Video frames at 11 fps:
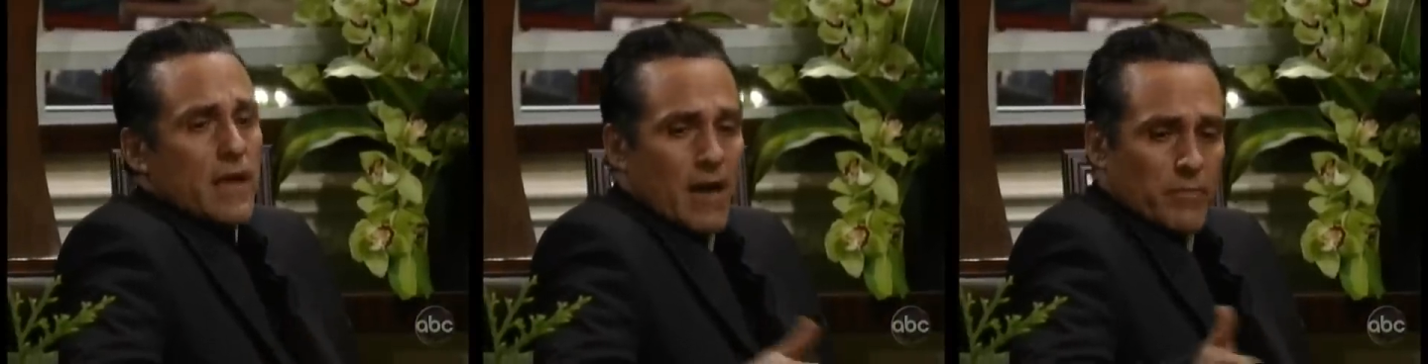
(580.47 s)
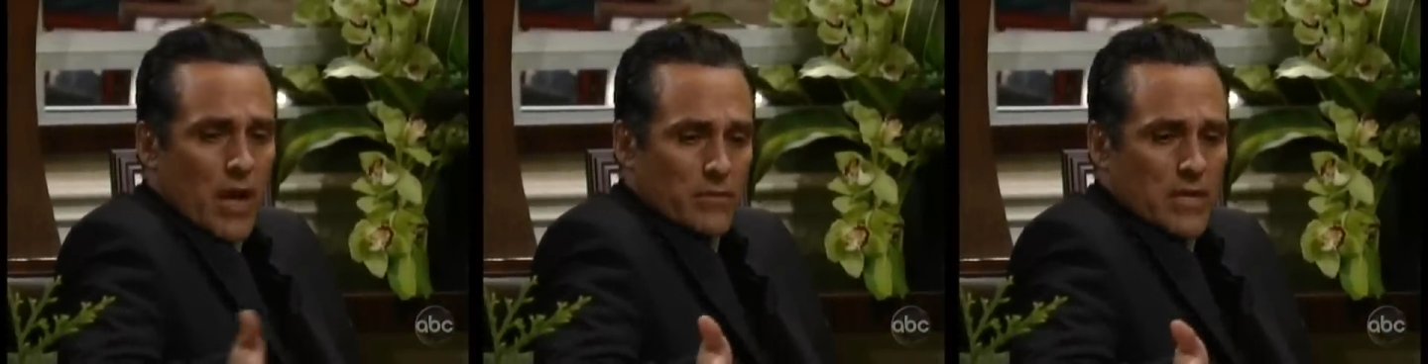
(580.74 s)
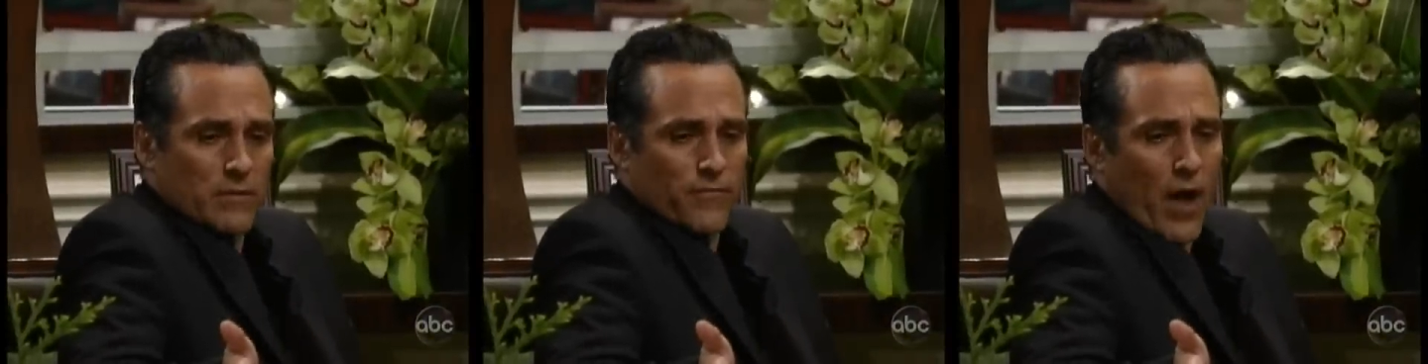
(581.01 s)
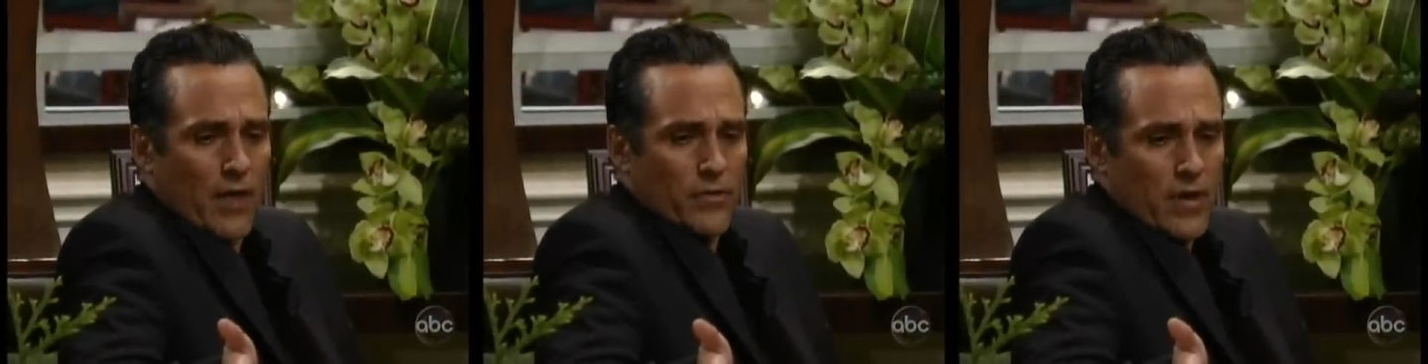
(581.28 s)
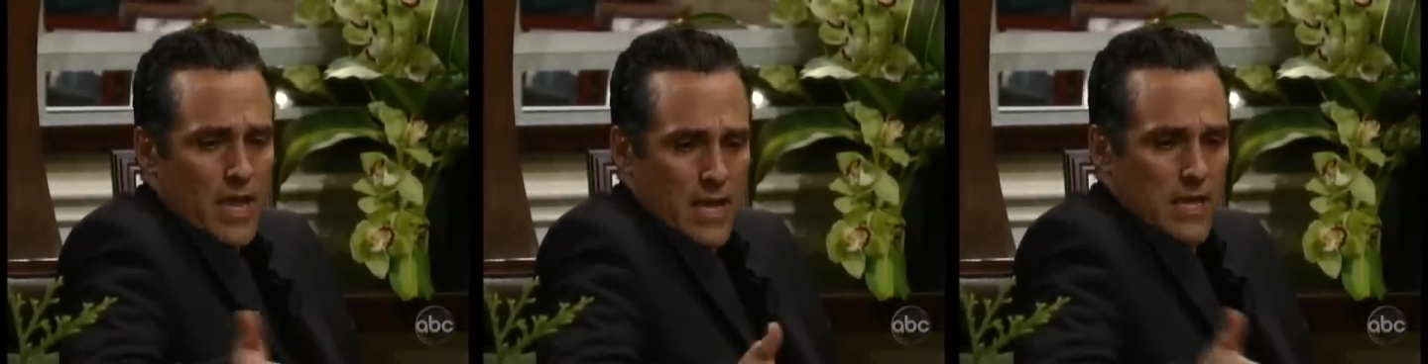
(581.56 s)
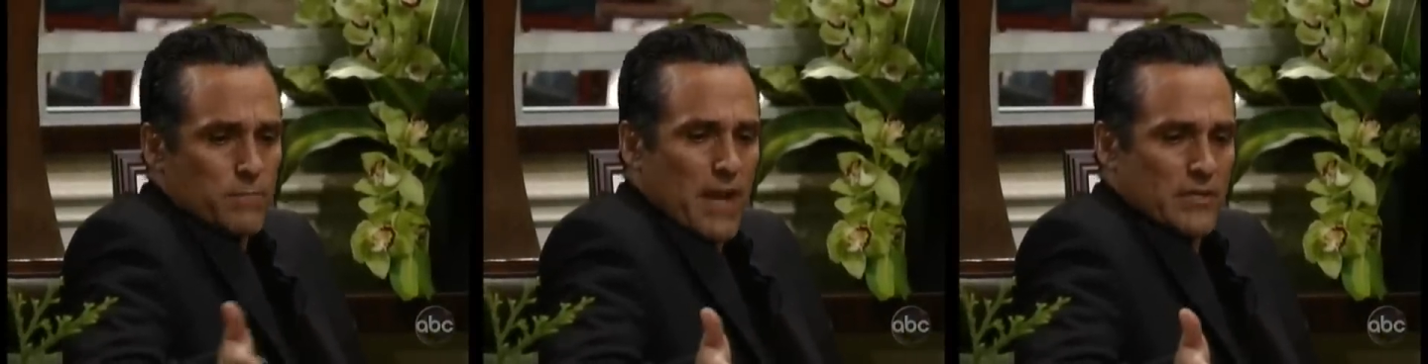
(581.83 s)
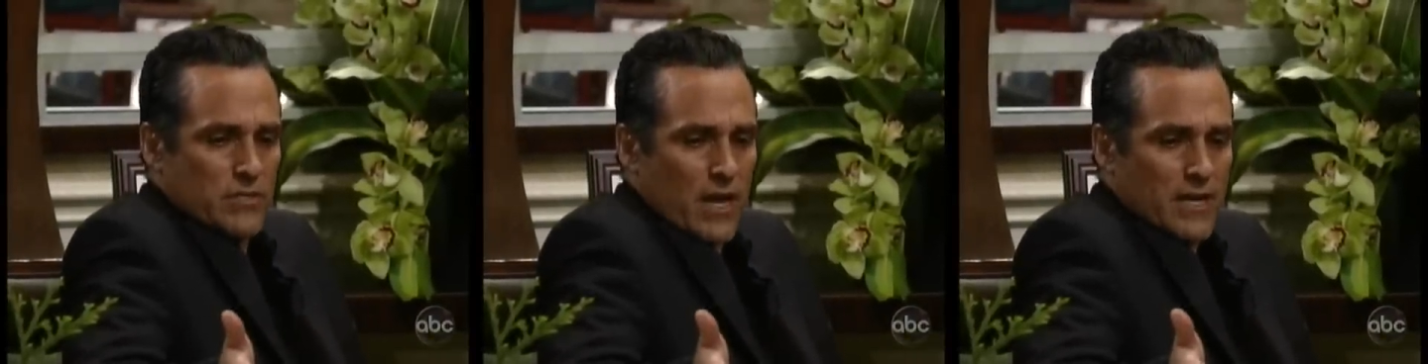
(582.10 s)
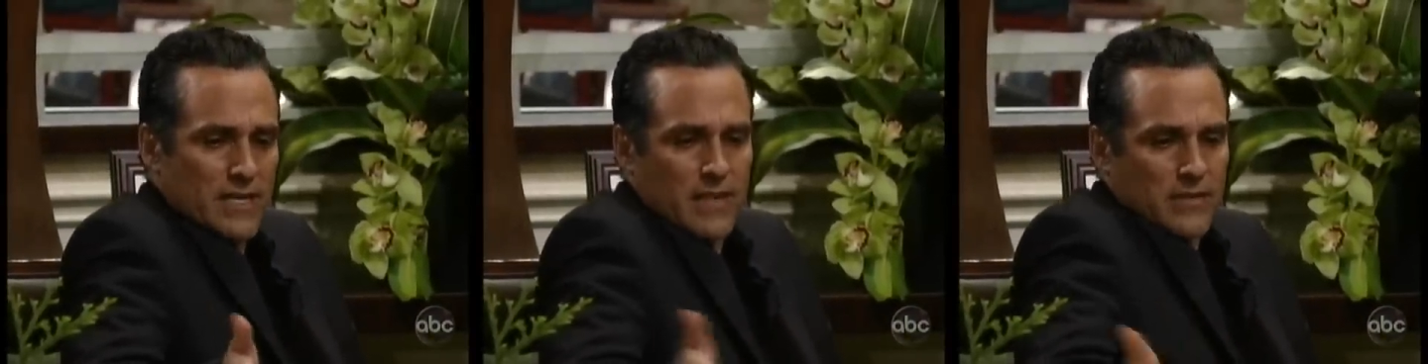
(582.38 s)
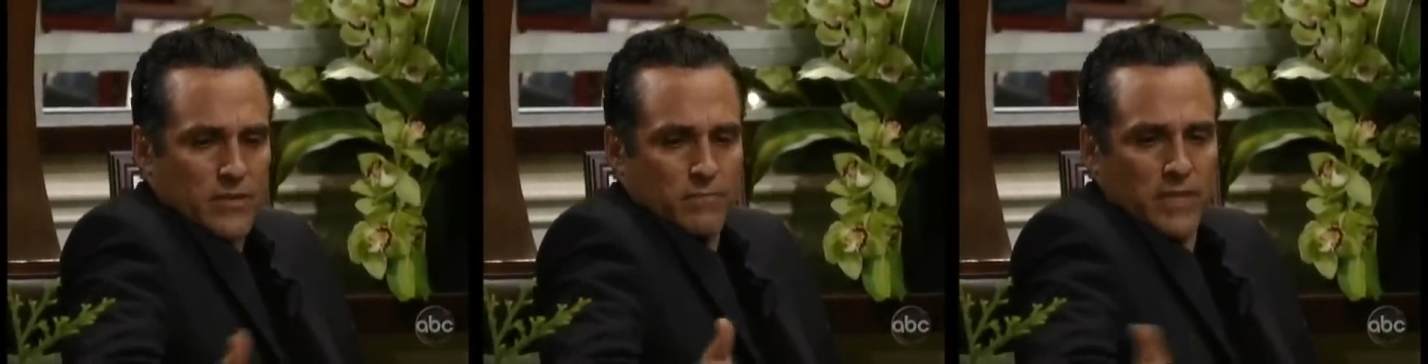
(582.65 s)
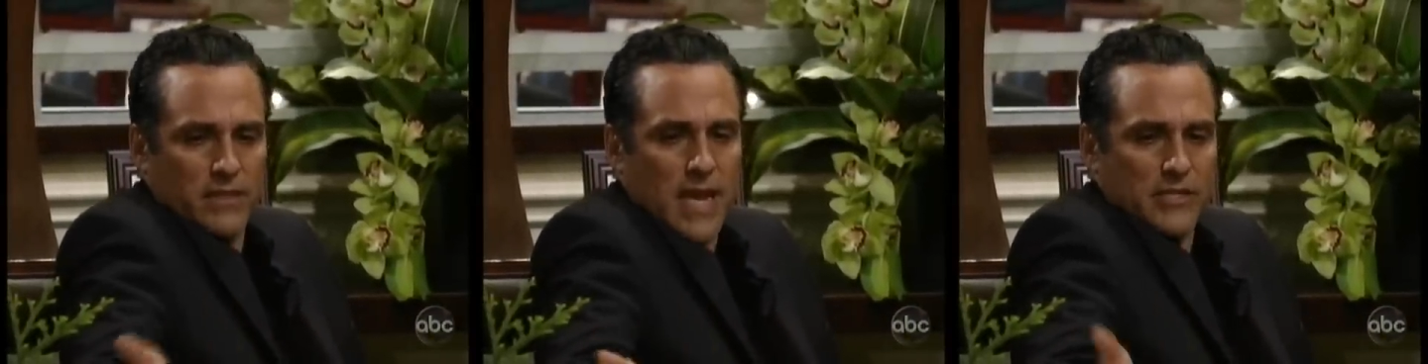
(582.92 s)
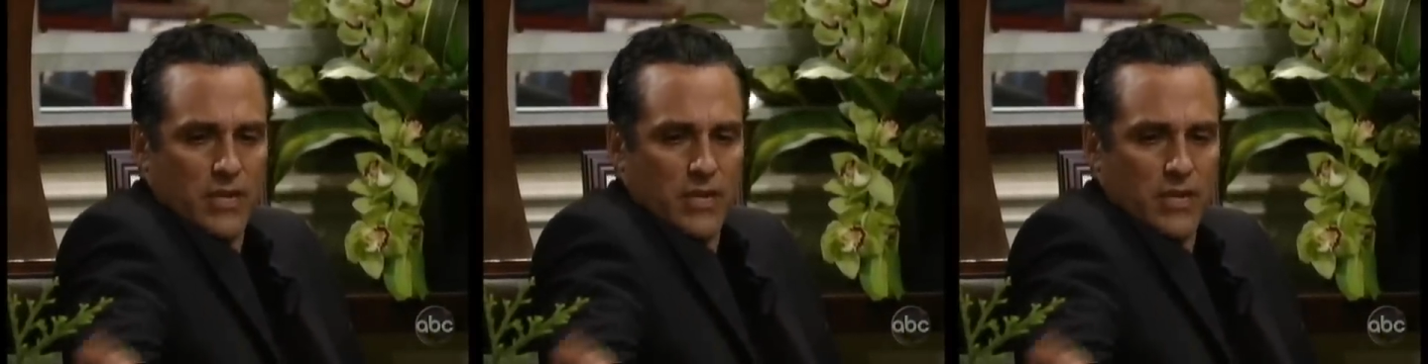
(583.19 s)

I'm Dante's father. He's my son. He's not some detached